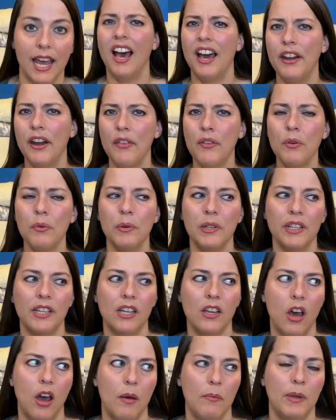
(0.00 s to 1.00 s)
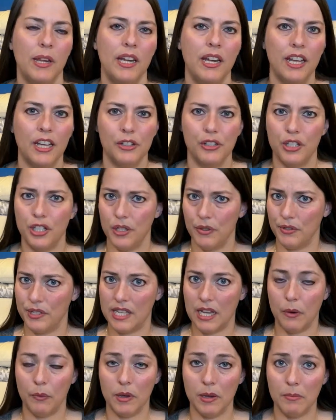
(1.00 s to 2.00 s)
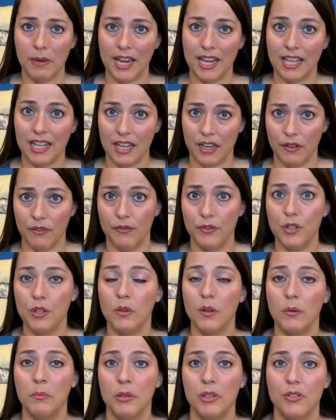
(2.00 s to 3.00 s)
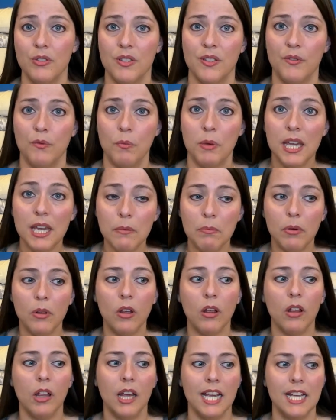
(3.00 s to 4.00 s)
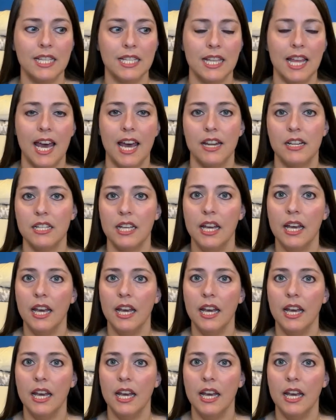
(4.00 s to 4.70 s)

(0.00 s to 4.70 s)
Another really common excuse that we might give to abusive people is that